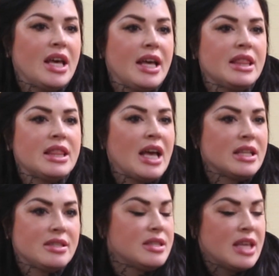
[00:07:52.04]
And
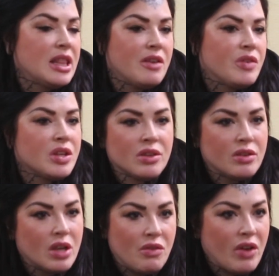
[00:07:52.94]
that they live
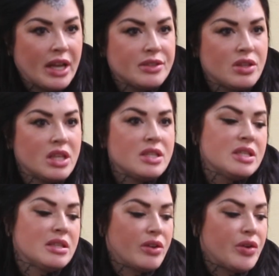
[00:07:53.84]
in confined. This
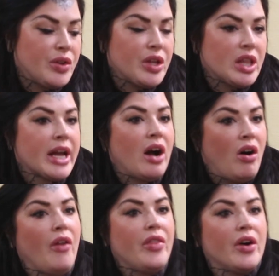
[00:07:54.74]
is literally like
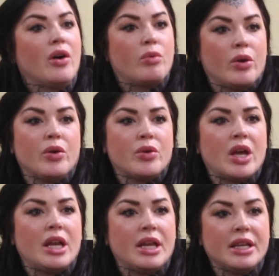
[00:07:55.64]
on the road,
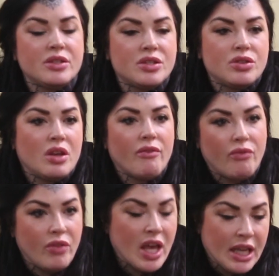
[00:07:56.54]
and it's
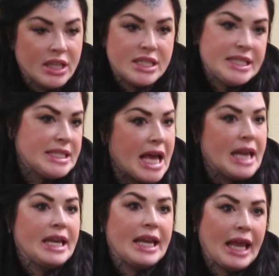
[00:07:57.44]

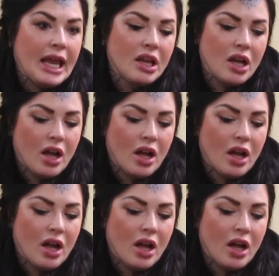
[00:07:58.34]
insanity.